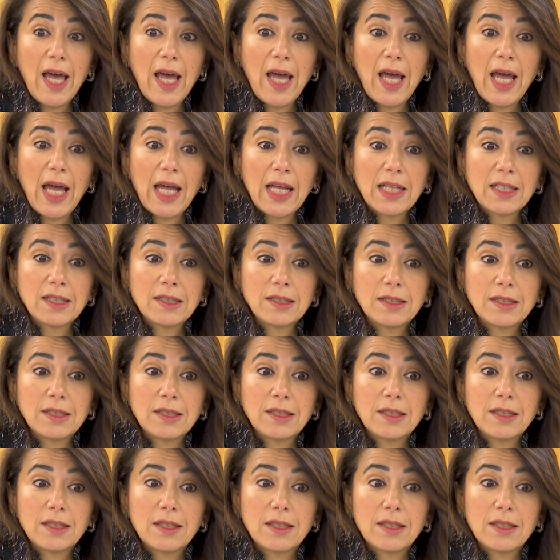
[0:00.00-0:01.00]
and
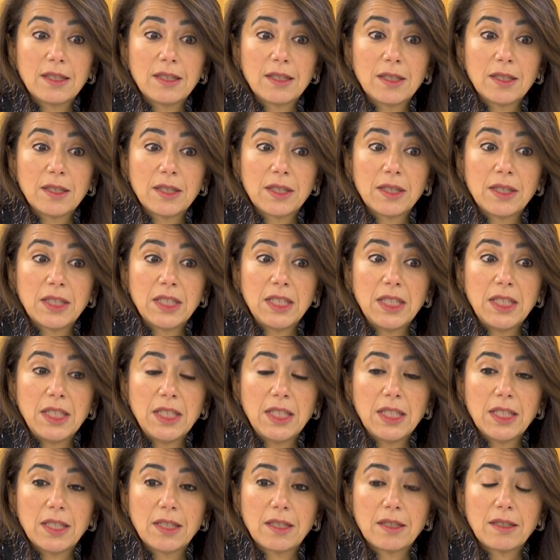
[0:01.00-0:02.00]

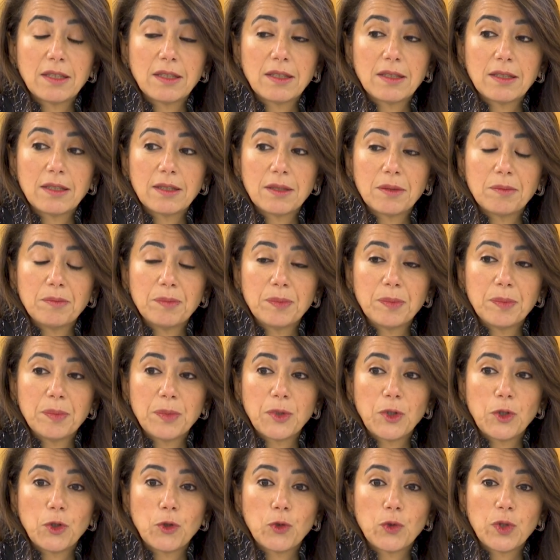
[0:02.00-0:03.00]
the
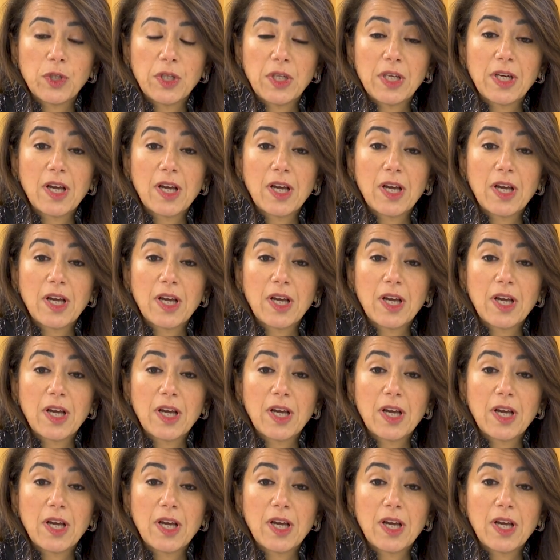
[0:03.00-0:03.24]
you know the